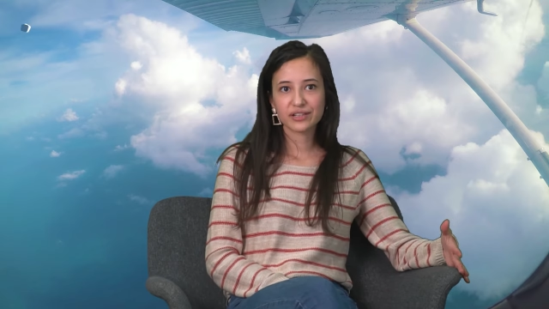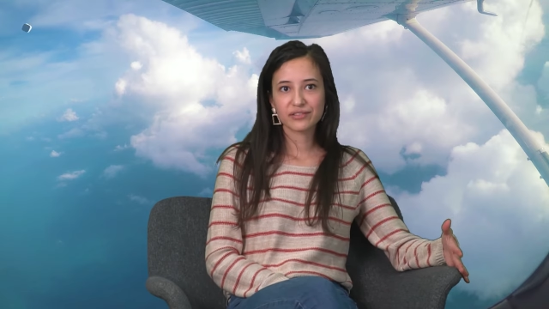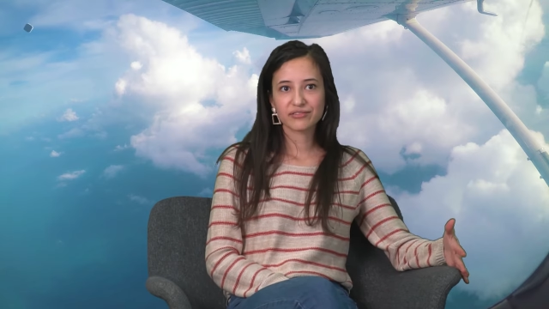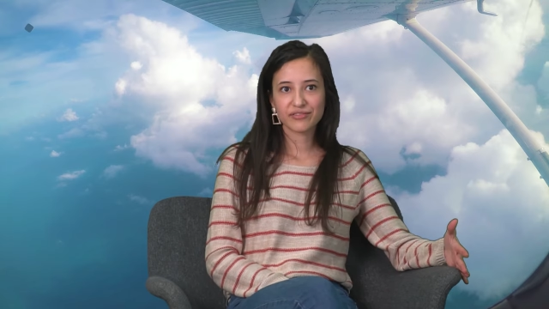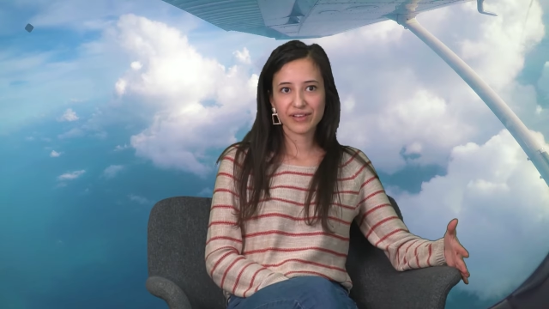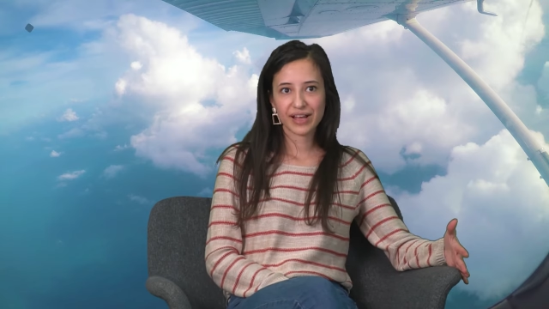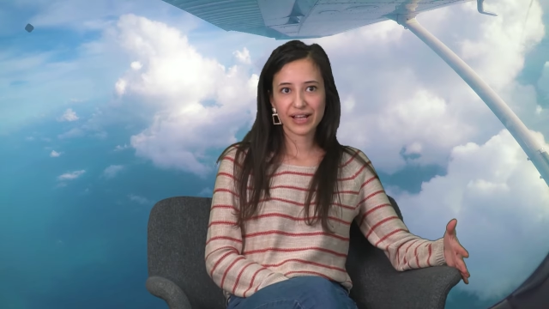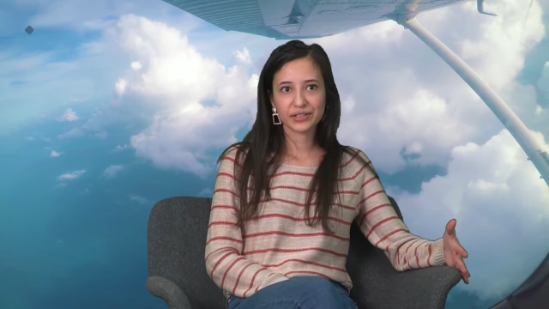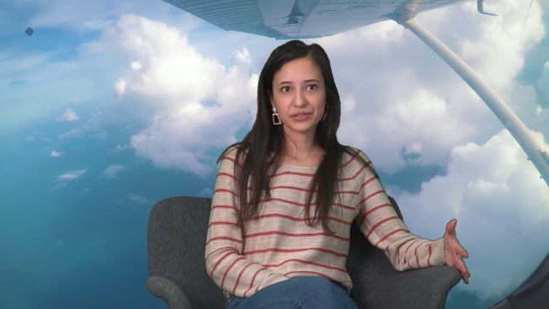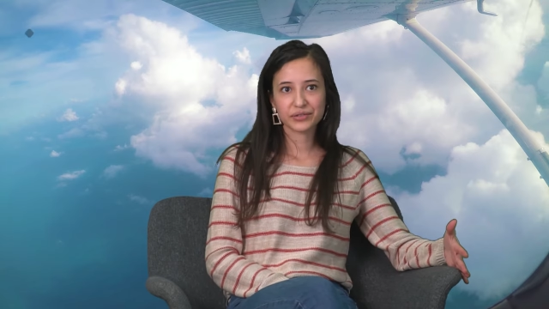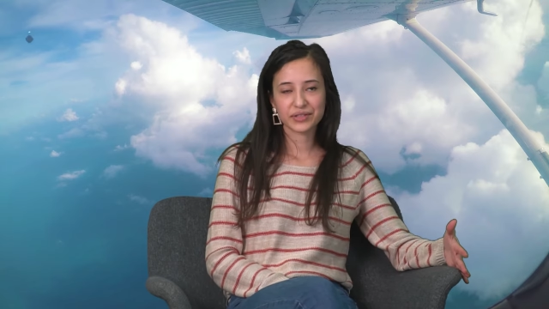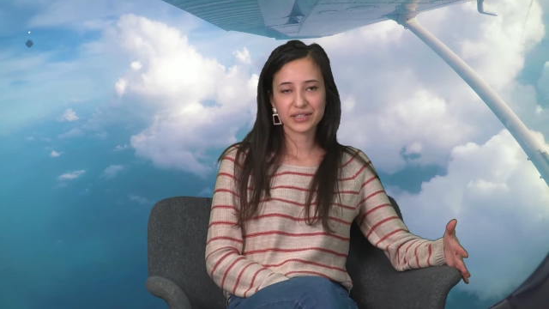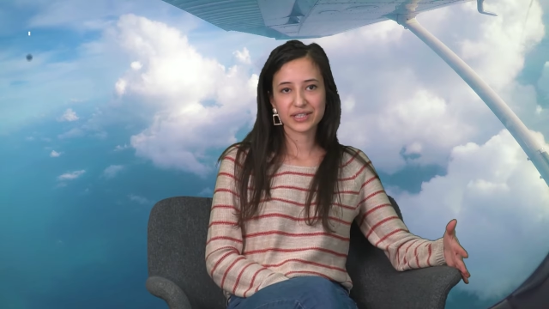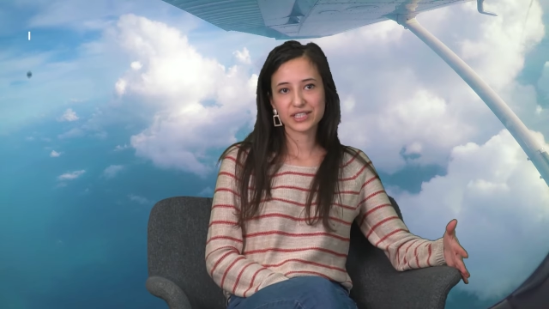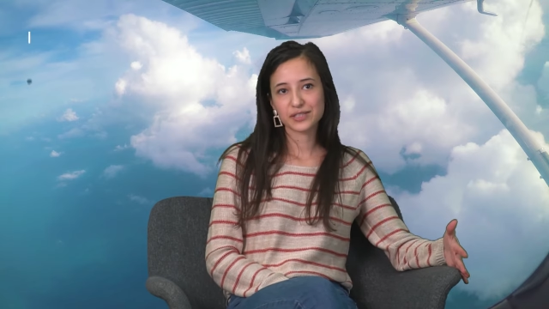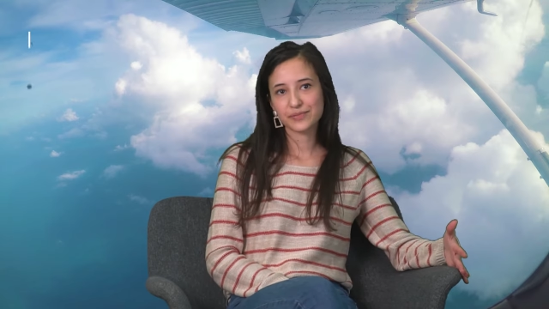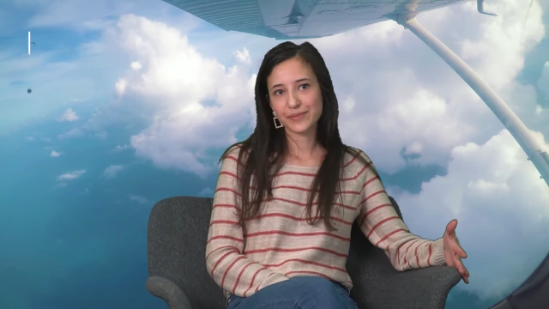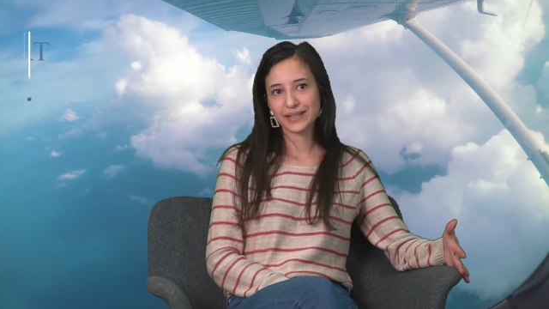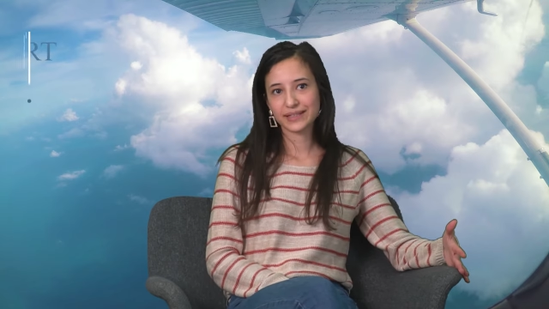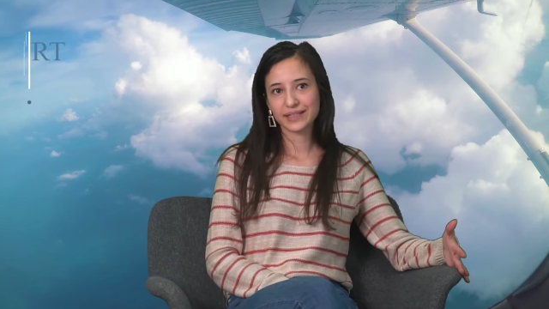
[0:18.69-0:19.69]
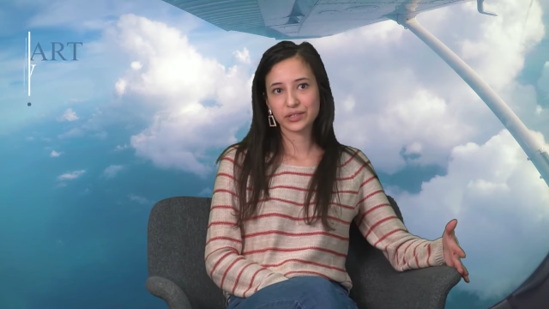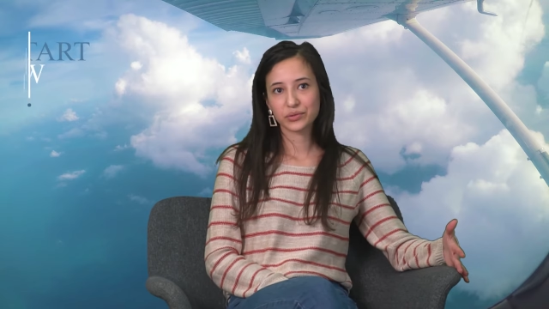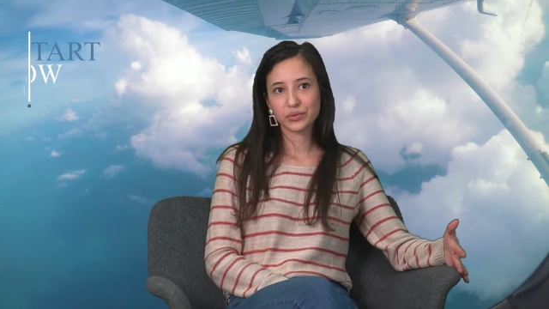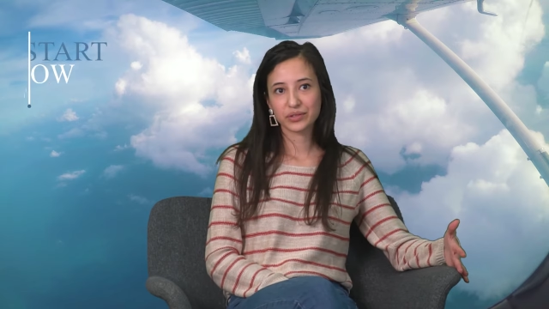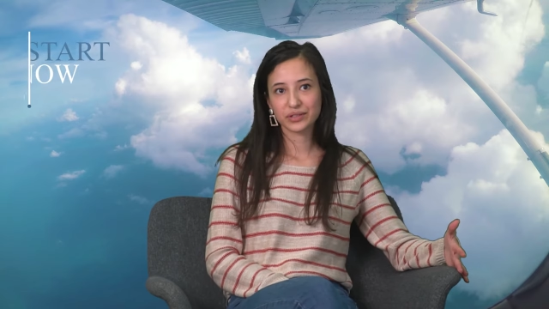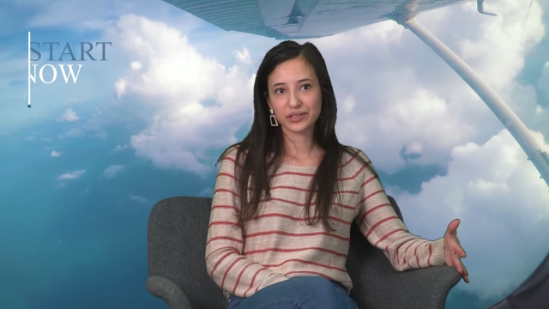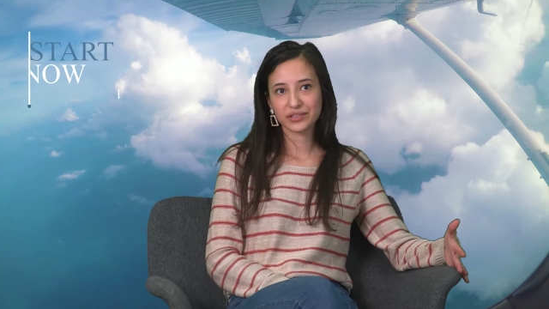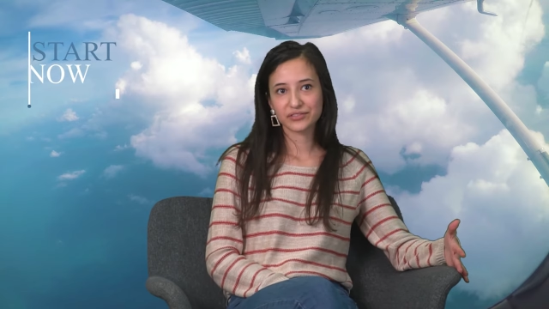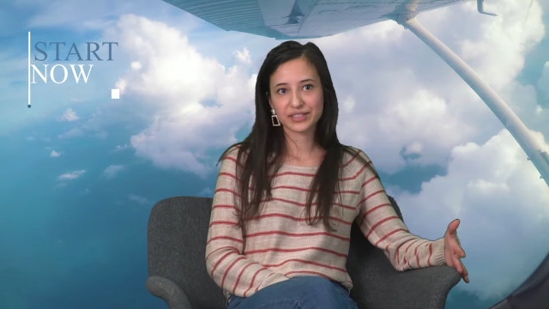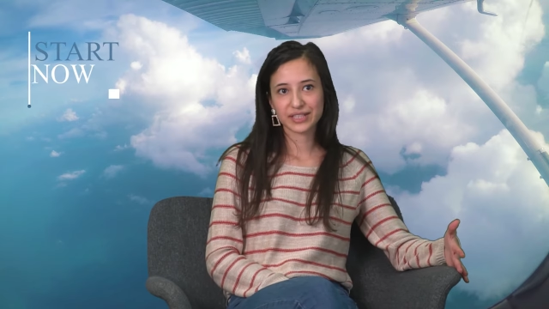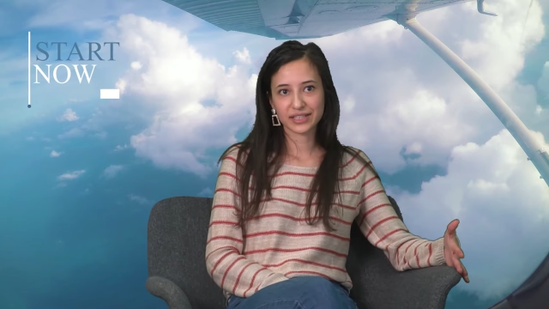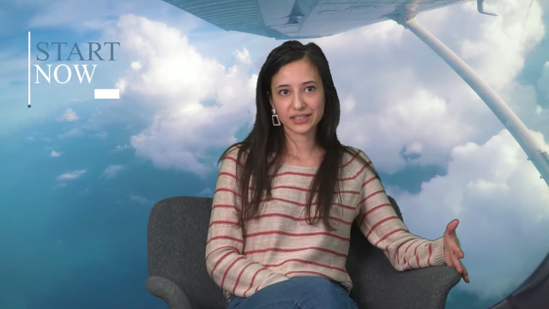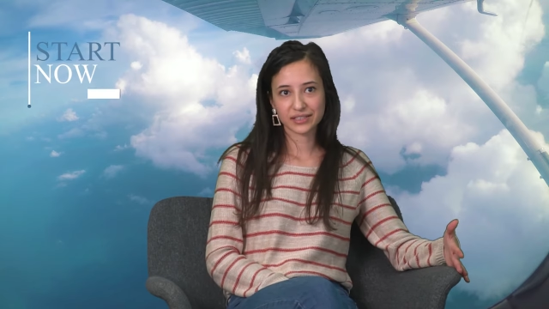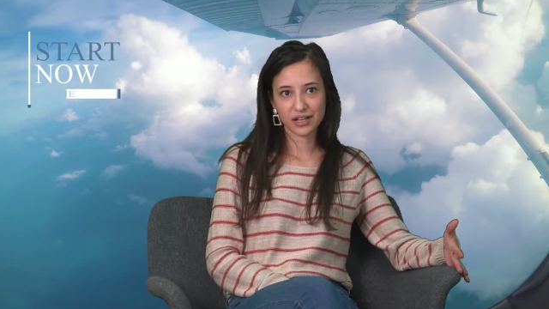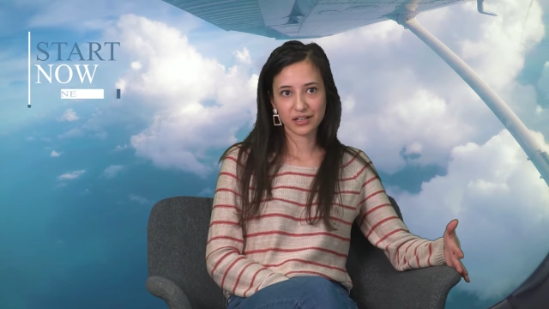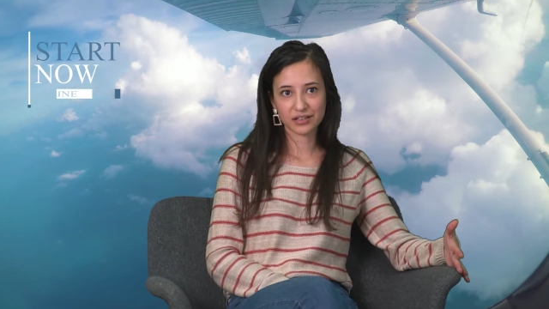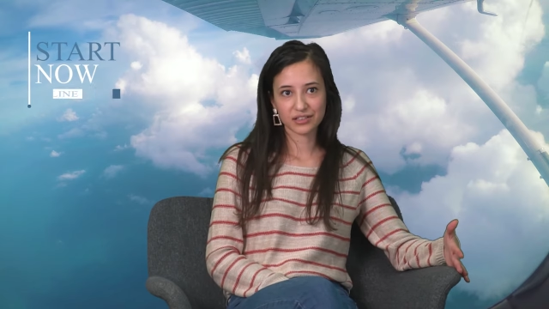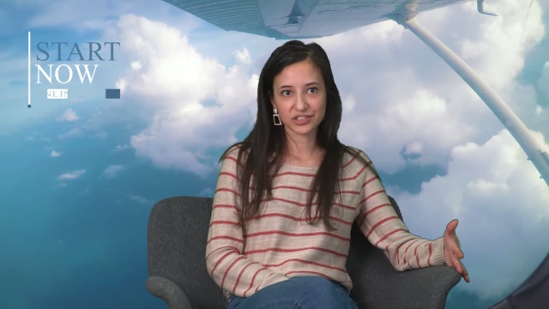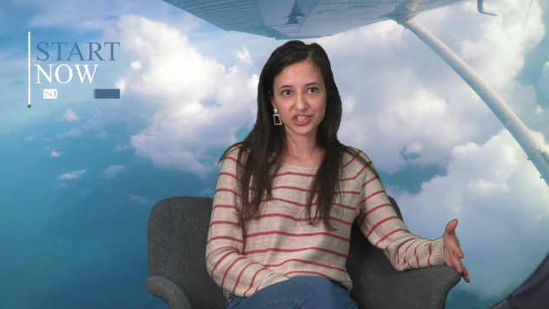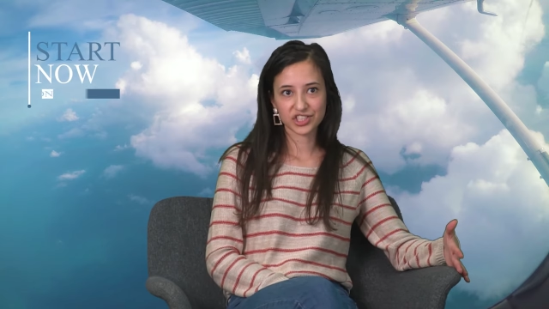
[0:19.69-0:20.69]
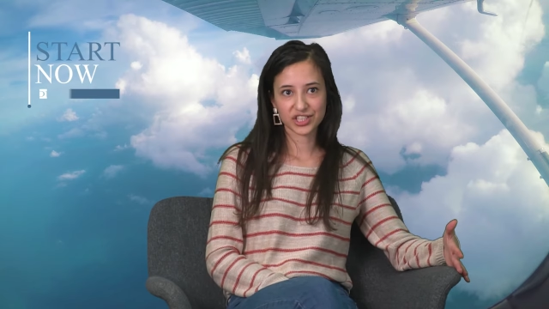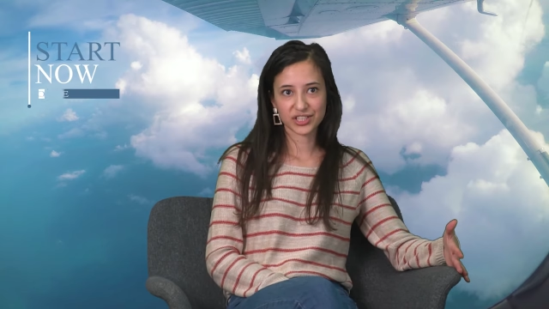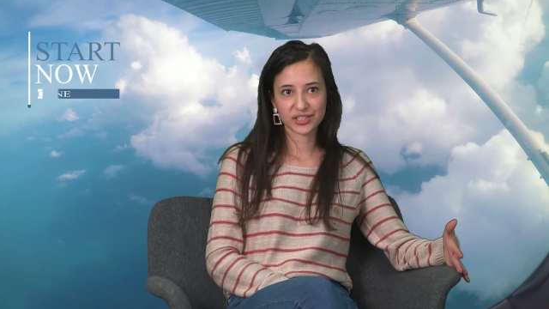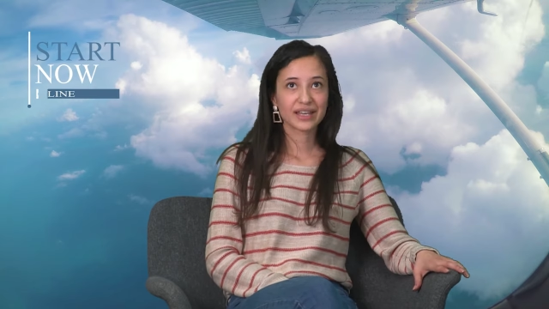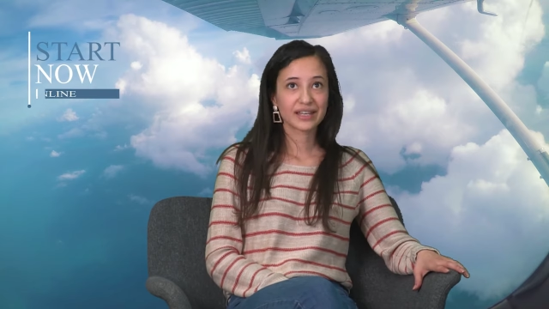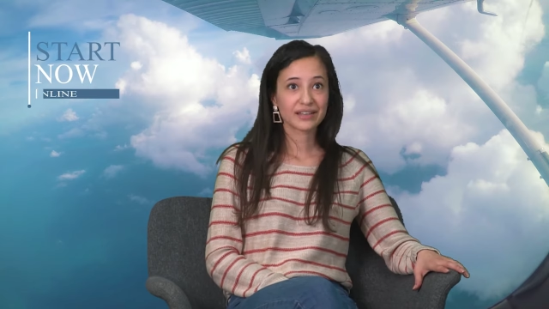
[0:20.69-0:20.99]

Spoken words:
value the expanding world of technology.